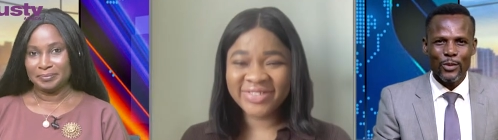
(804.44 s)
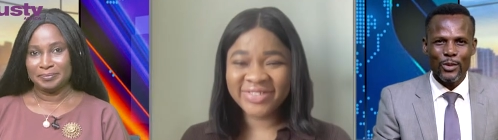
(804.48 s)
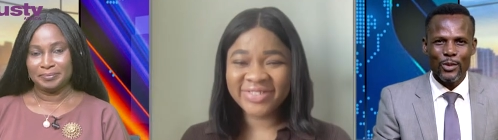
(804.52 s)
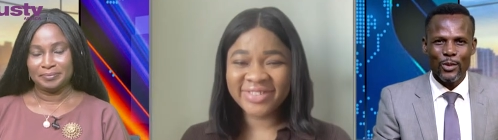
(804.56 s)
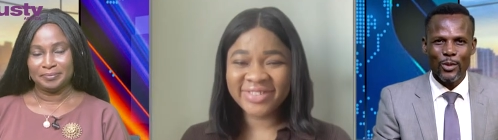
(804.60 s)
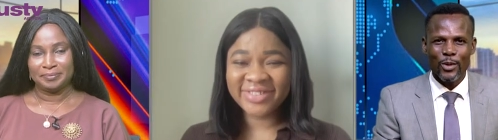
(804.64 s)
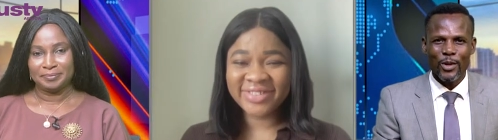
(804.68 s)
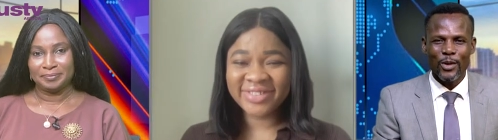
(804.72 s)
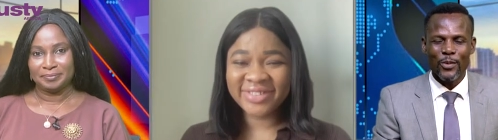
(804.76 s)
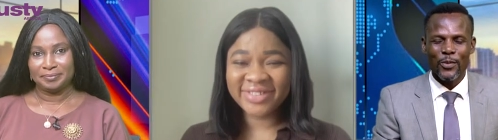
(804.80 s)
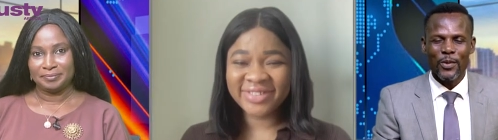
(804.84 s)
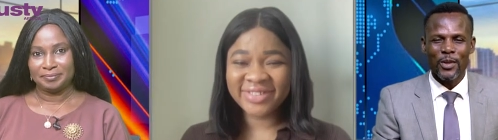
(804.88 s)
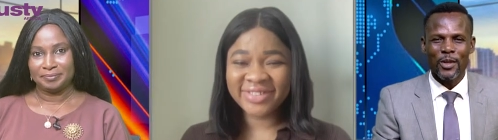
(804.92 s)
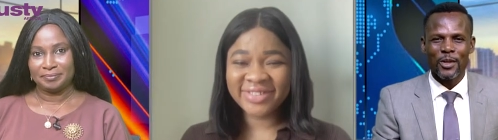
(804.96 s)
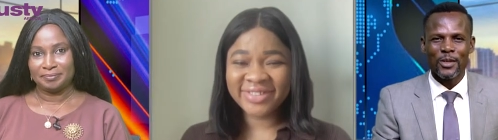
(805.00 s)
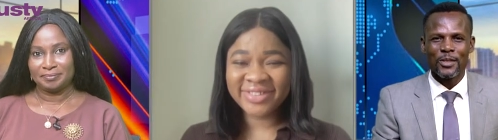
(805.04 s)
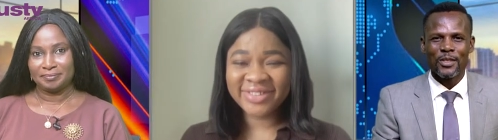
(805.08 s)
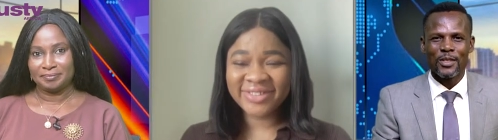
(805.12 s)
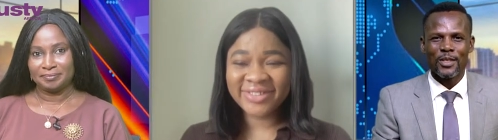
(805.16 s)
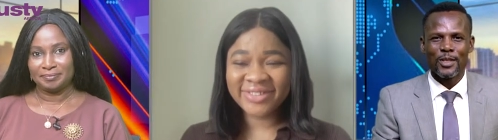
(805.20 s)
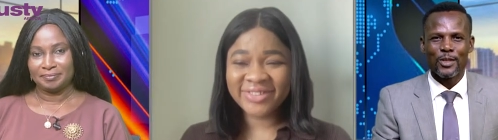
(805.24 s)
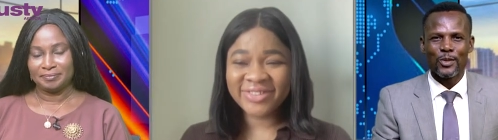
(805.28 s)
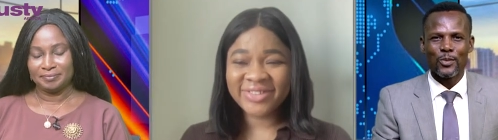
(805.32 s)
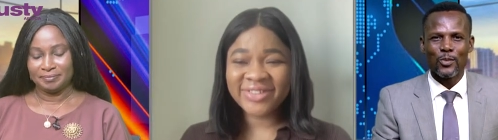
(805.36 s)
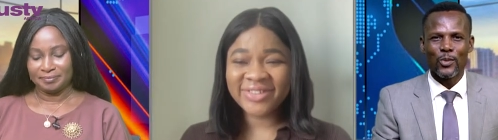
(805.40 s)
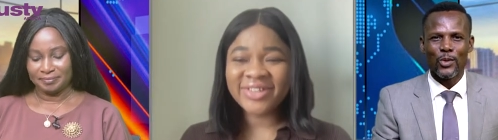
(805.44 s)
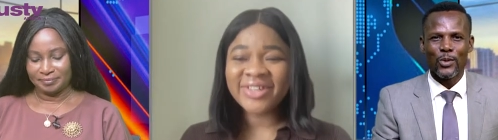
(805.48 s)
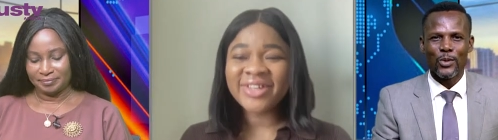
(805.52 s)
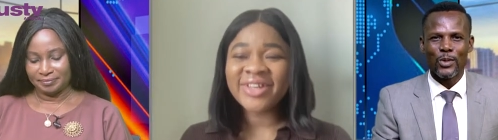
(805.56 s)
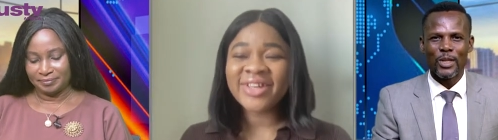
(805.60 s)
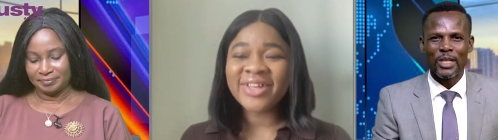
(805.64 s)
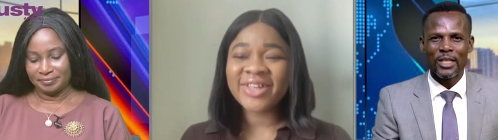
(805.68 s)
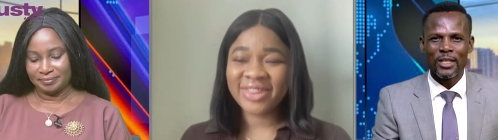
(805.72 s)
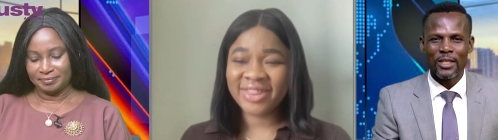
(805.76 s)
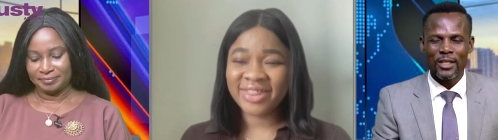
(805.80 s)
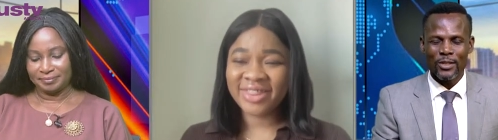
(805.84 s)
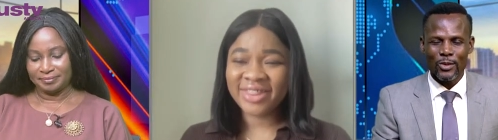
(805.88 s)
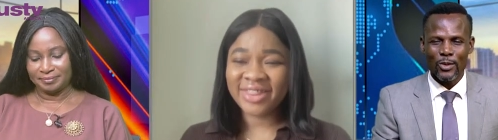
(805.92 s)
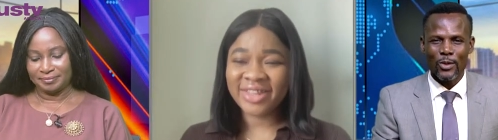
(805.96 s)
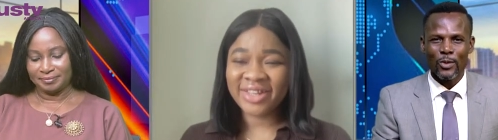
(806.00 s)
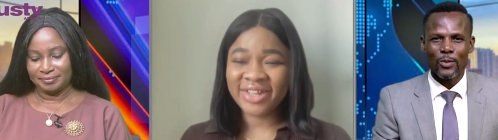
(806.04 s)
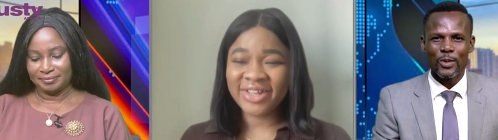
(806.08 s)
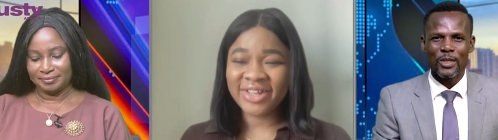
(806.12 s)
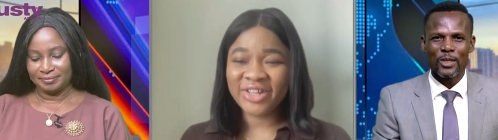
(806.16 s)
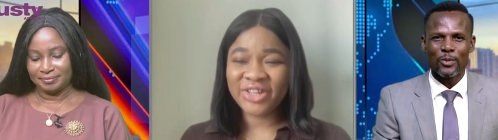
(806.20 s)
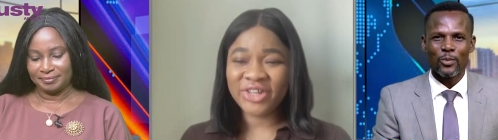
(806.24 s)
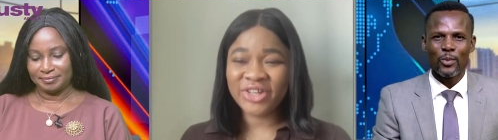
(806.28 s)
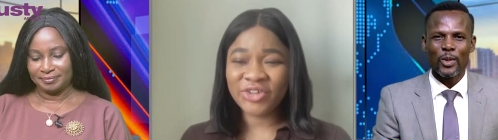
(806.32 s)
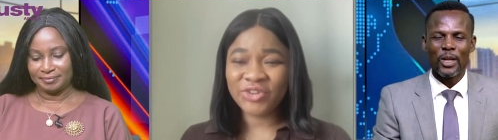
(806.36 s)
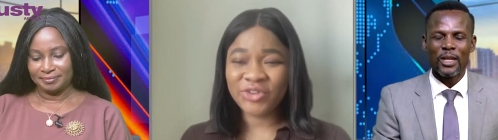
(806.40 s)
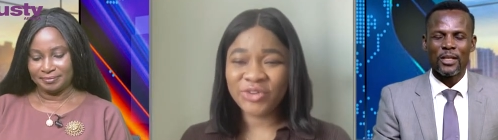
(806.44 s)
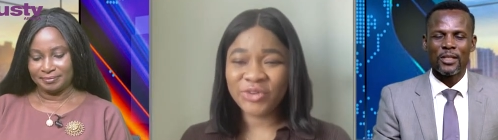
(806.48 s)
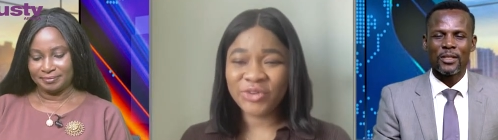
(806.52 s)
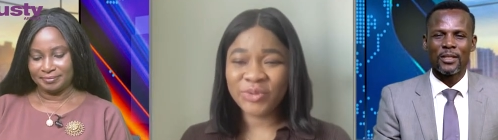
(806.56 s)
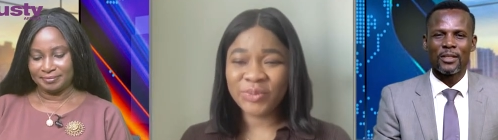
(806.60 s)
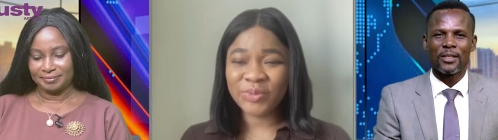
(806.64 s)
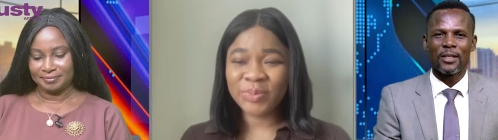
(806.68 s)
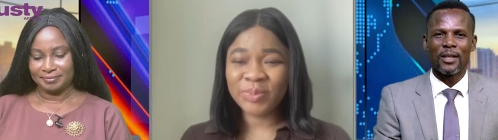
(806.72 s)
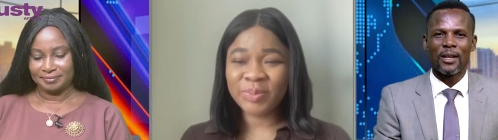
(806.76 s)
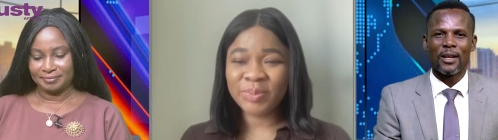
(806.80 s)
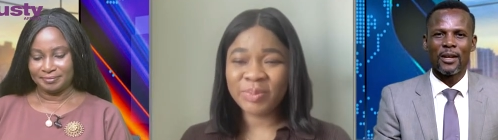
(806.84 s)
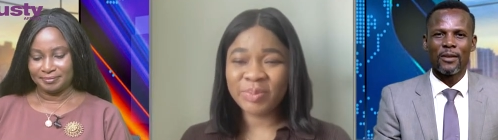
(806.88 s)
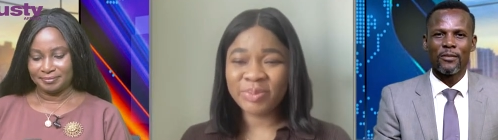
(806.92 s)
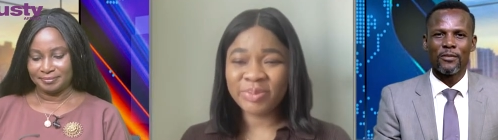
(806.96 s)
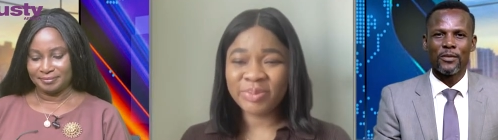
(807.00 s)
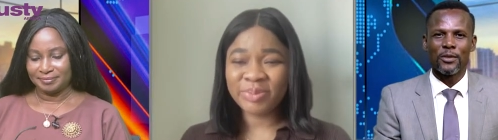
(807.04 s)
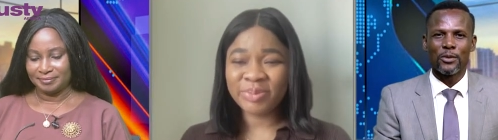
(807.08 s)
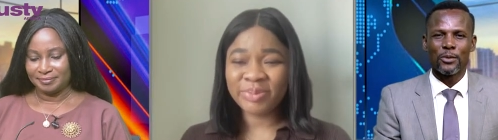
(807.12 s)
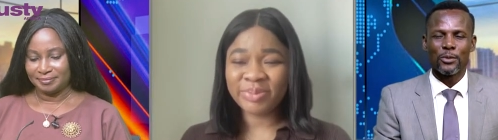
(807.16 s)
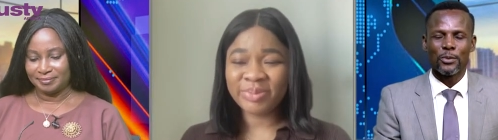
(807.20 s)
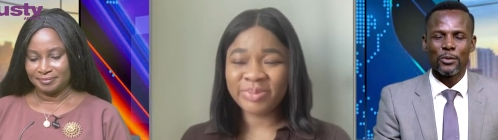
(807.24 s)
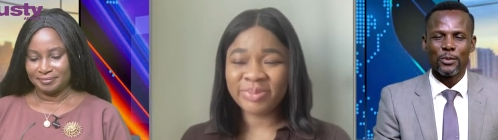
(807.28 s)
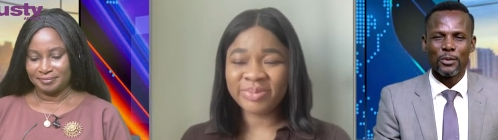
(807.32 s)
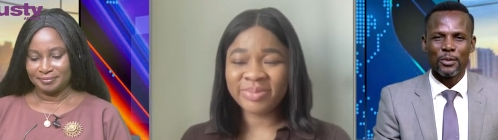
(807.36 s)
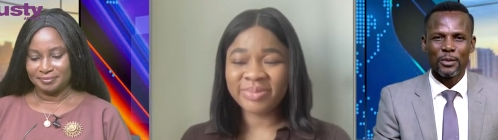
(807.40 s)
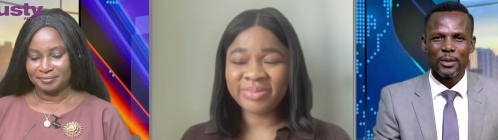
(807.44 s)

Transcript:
Speaker 1: talking with us this morning. It's always a pleasure to have you.